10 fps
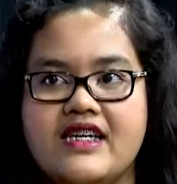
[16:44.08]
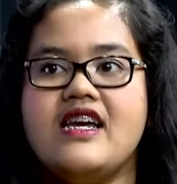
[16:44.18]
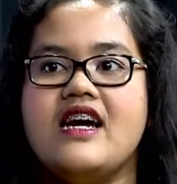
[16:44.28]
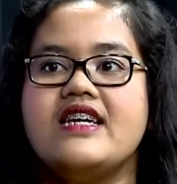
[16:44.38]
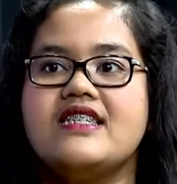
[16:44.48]

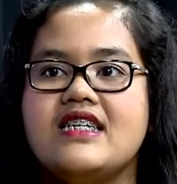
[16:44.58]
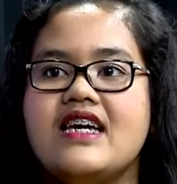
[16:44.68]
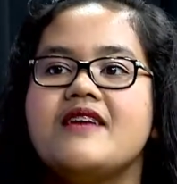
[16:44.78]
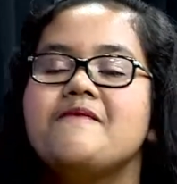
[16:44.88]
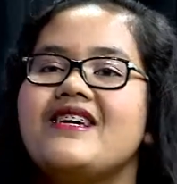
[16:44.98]
yeah, it's
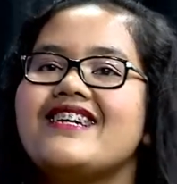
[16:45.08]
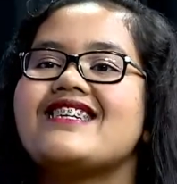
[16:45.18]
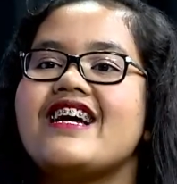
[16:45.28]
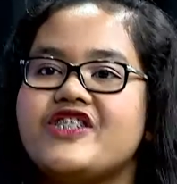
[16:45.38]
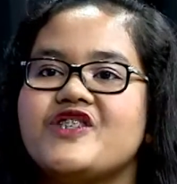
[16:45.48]
EP is
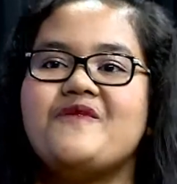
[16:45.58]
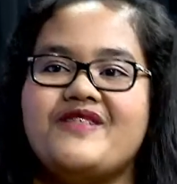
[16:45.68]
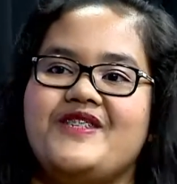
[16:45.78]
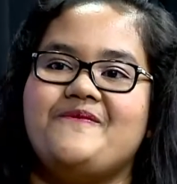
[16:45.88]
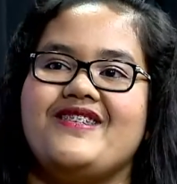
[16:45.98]
exchange participant.